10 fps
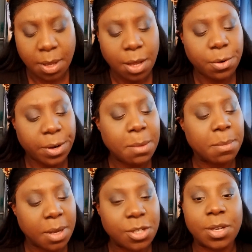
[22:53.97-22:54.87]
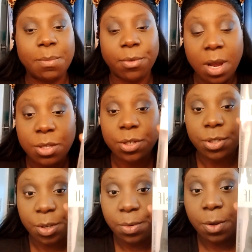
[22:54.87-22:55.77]
cream blush and bronzer
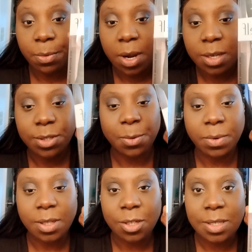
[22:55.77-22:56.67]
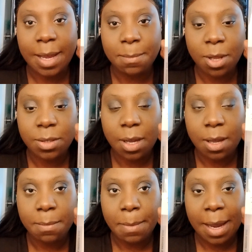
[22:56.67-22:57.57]
duo brush, the one that looks like
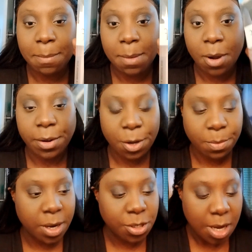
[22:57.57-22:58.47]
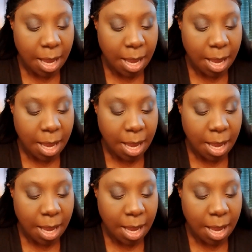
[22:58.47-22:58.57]
Makeup by Mario brush.